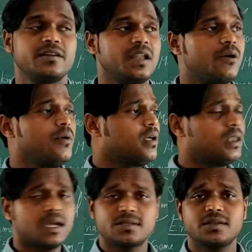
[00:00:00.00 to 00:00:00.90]
Now
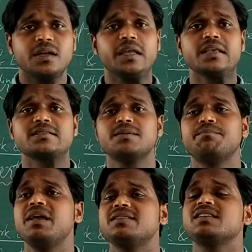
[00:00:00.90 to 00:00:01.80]
luxury is the
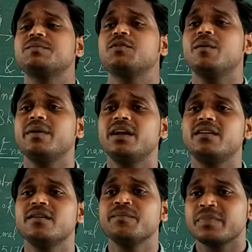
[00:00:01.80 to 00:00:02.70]
basic
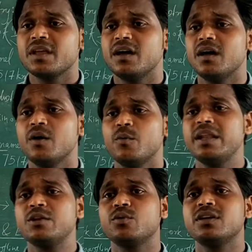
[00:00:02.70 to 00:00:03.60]
prominent we
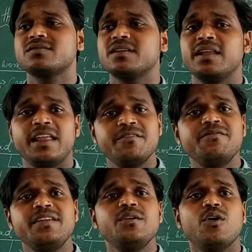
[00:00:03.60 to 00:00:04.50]
need to understand
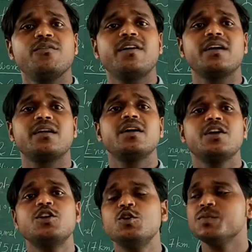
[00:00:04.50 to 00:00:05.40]
envy of our
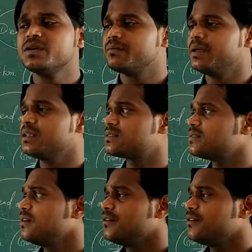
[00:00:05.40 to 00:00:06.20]
human beings,